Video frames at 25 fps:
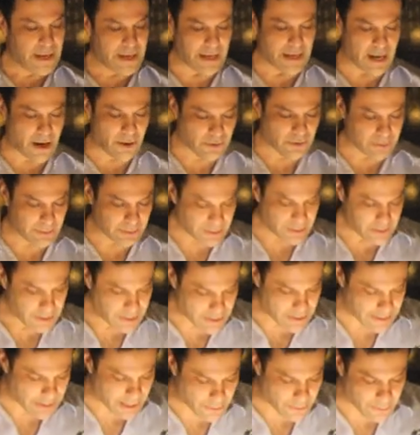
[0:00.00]
An
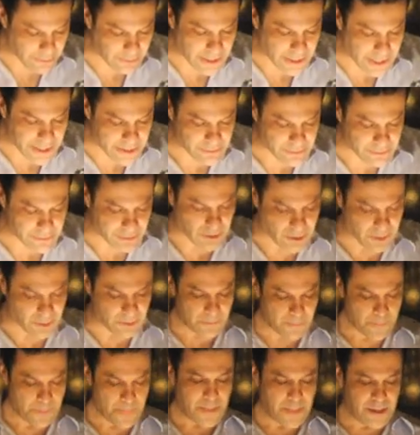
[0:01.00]
hour later,
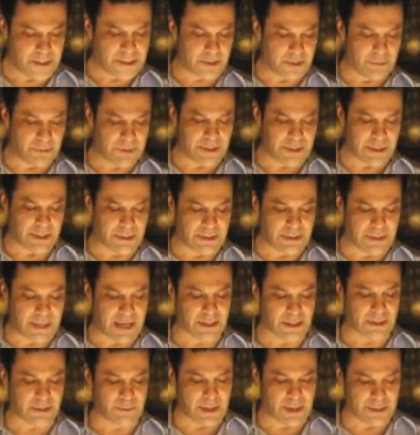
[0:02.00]
though, she would send a
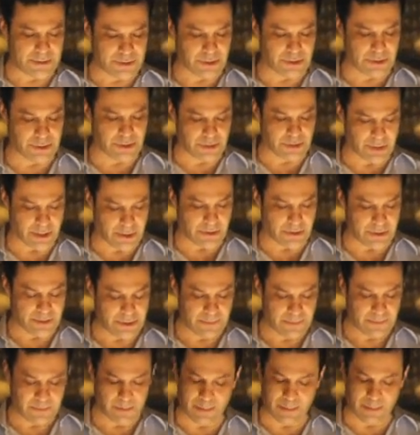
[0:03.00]
text message to
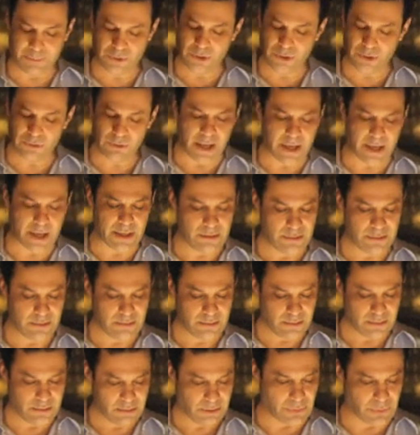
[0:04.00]
Jerry. "I'm too late."
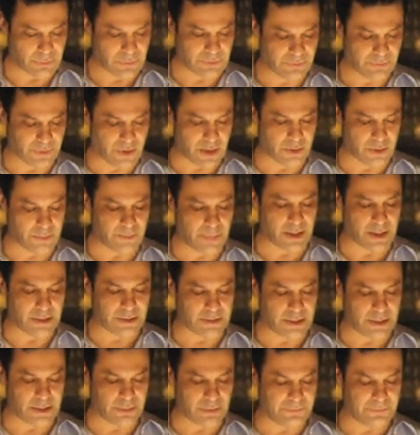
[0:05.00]
It was followed
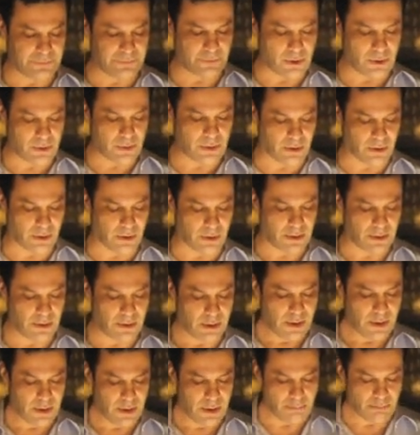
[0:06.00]
by a teary phone call.
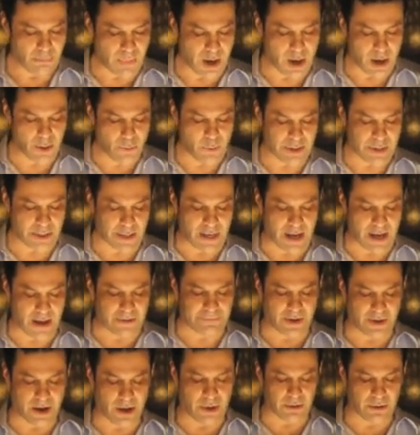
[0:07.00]
"Ma went a
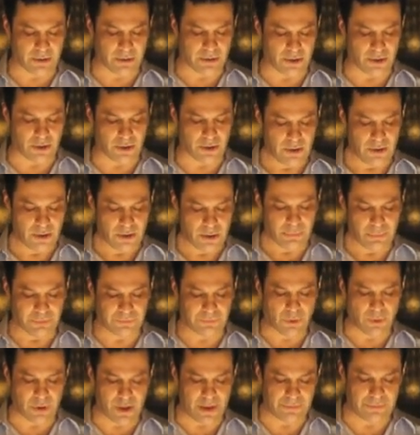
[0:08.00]
half hour ago,
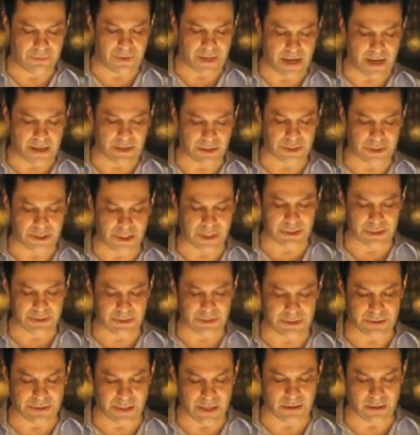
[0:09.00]
before I even had a chance
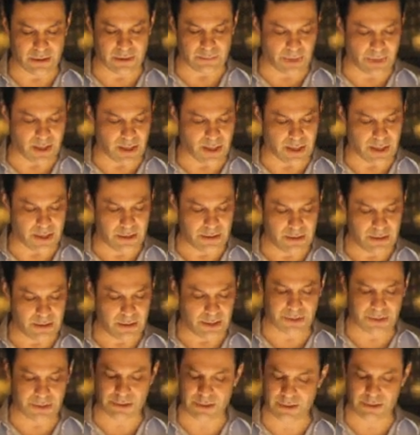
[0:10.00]
to say goodbye.
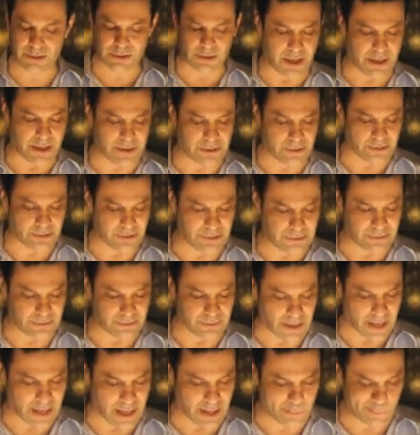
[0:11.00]
It's just like her to
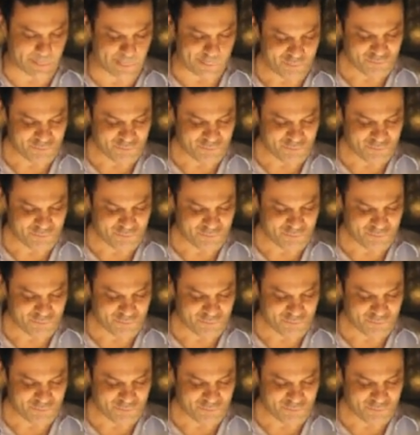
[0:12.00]
do that."